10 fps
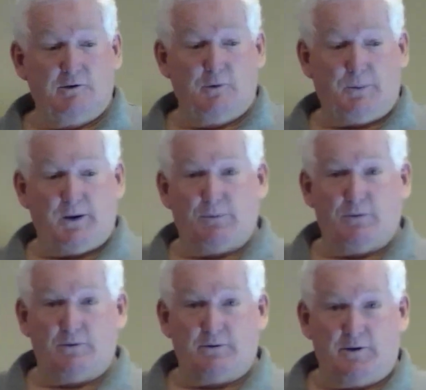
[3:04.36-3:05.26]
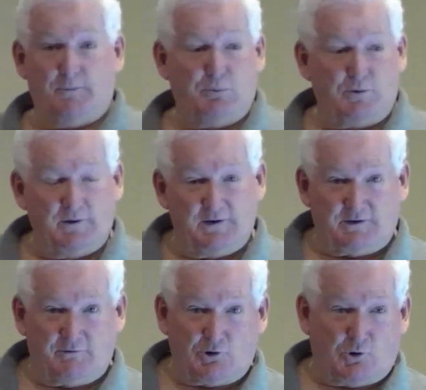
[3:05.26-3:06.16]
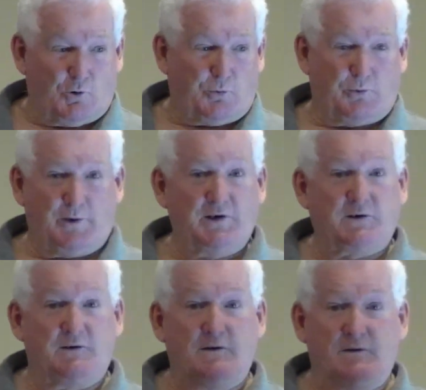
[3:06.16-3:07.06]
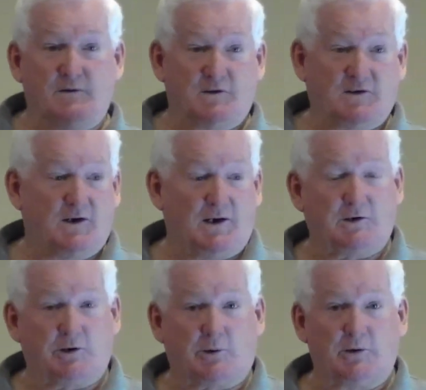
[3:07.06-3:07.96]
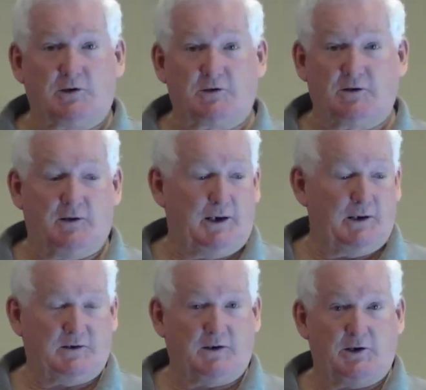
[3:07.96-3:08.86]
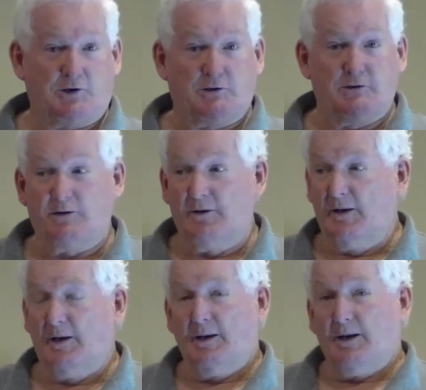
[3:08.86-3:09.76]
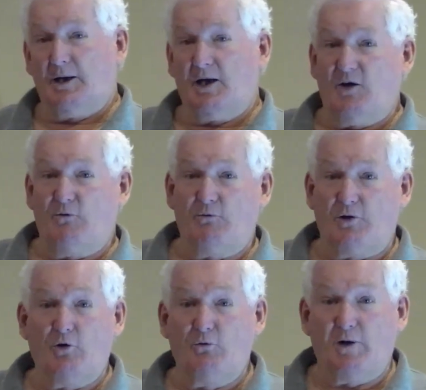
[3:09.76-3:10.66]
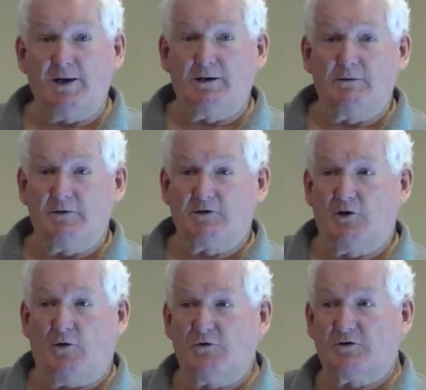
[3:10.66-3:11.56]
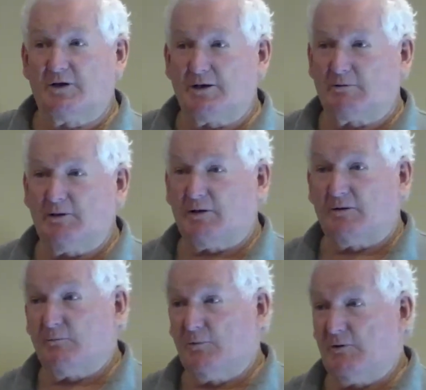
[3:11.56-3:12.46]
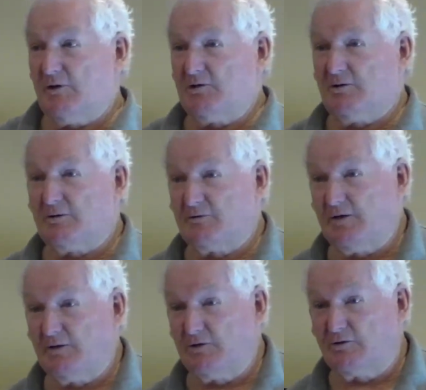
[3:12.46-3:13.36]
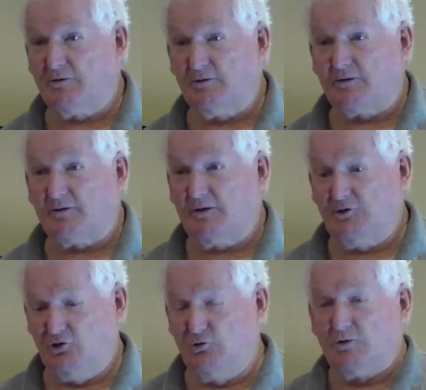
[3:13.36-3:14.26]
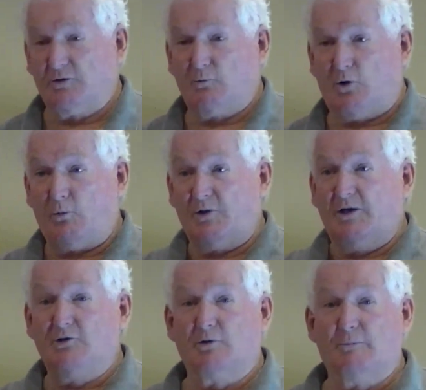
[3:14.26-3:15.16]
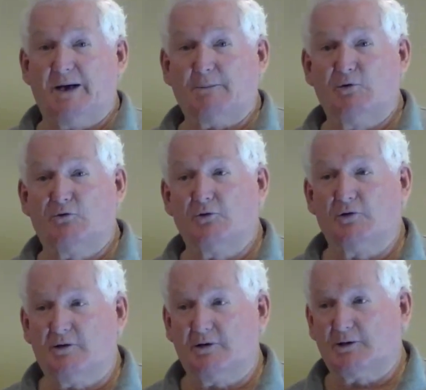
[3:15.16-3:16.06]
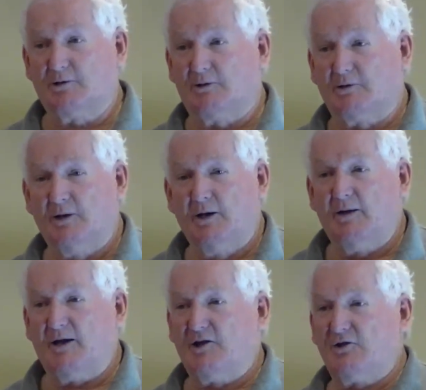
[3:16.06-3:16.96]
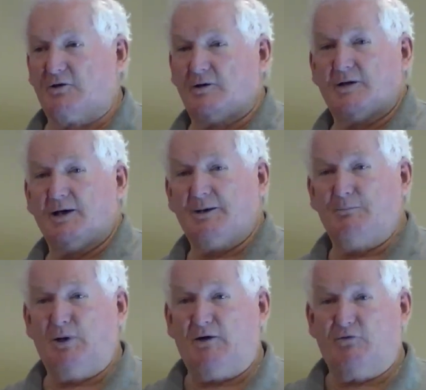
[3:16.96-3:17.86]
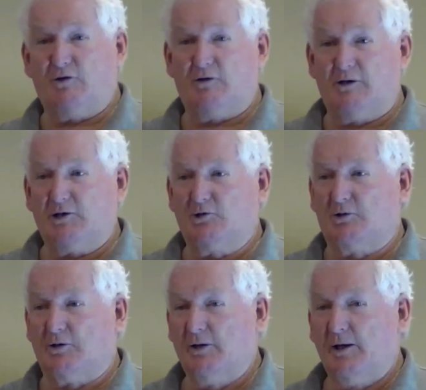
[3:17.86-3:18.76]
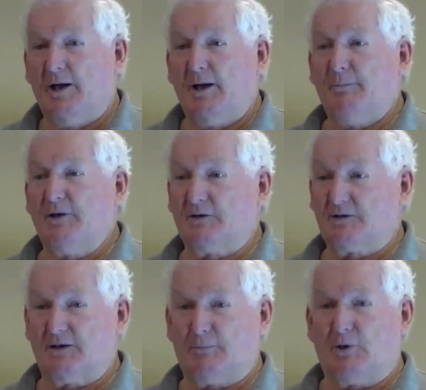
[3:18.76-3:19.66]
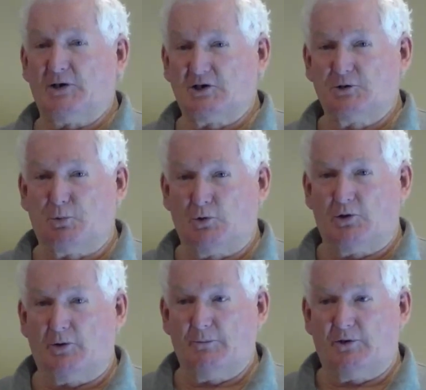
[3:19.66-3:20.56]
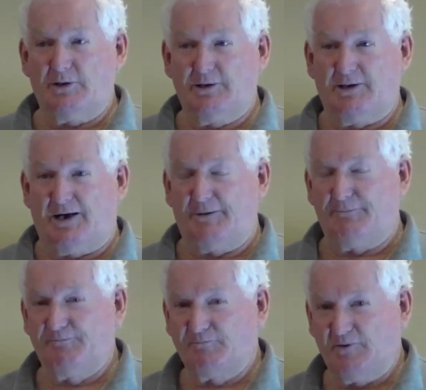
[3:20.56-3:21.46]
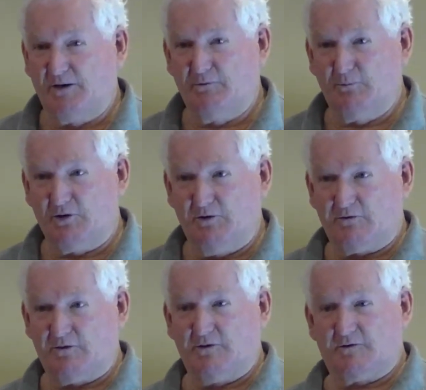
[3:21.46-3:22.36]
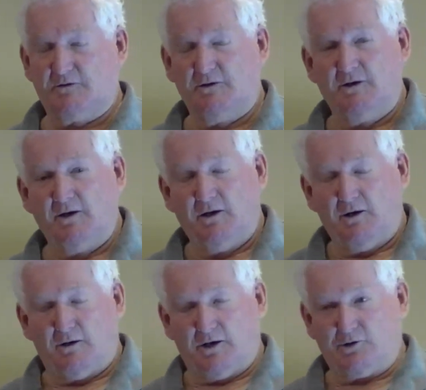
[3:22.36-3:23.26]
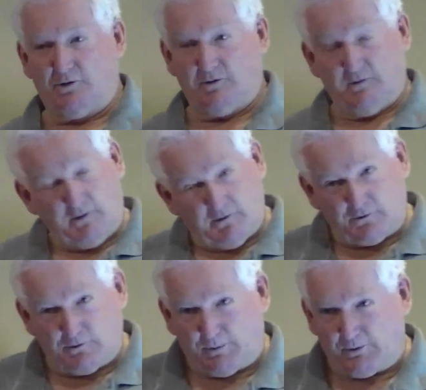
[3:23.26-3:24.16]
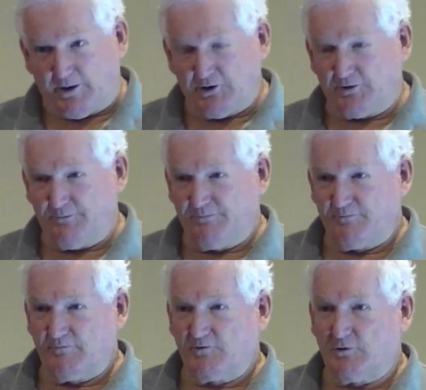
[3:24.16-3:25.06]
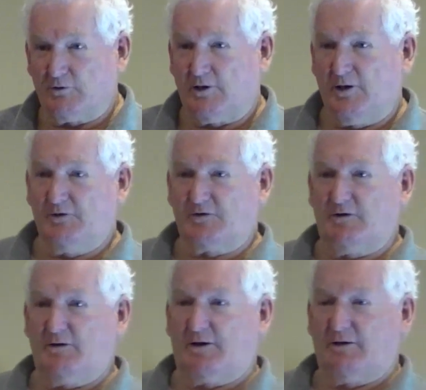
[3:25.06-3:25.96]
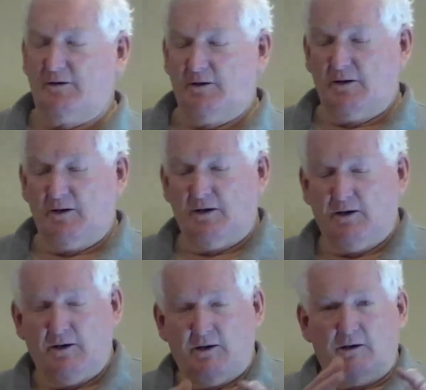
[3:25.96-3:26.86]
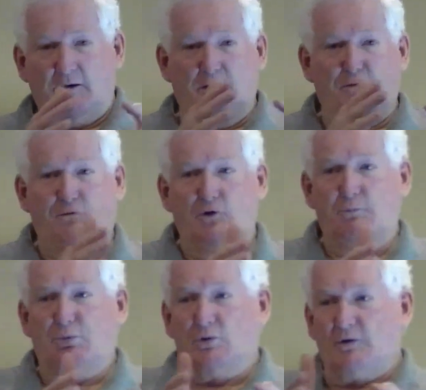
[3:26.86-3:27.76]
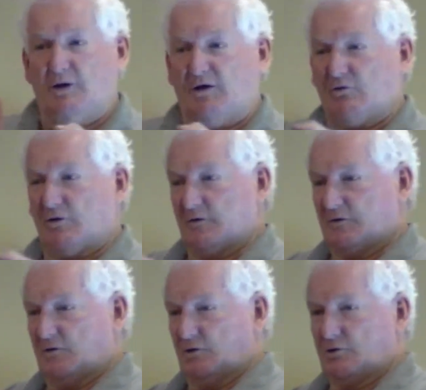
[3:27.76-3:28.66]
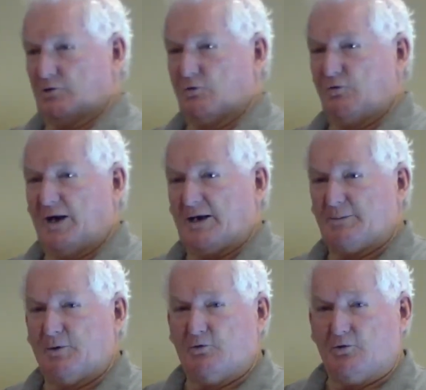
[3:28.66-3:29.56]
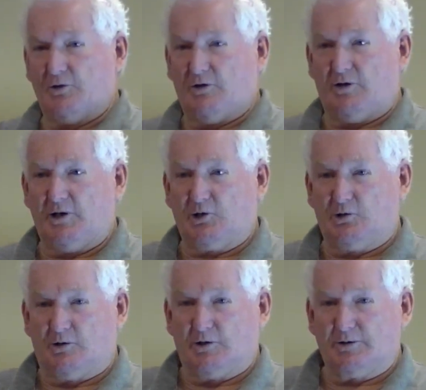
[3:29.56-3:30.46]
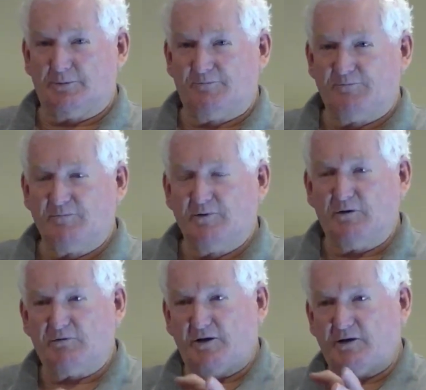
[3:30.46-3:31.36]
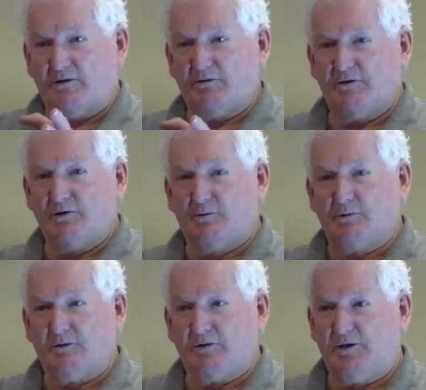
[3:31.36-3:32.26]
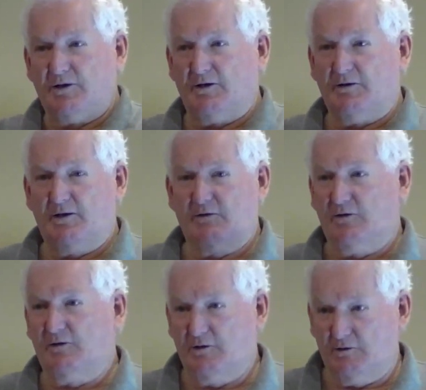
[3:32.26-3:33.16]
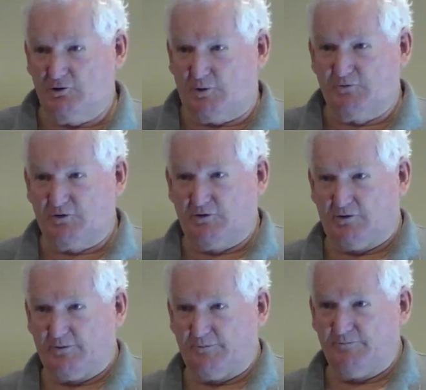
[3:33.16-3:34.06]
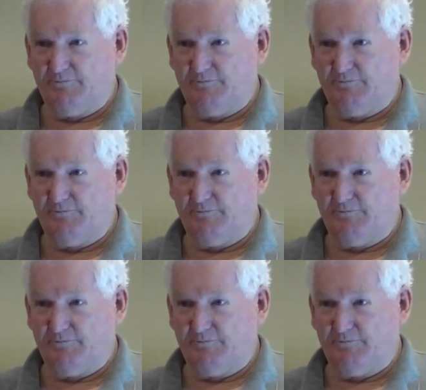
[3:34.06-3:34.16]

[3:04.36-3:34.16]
you people are employees of a corporation and as such are creatures of that statute and have no value as an officer of the Crown. Where have they gone? Down the toilet. They knew it. What were they doing back before the High Court? They thought they could bluff the High Court because of the pressures put on by Gillard. Everybody thinks, High Court, yeah, it's corporation. Sure, I understand that. If you put enough constitutional facts before the High Court, if they don't deal with it, they know their jobs are gone.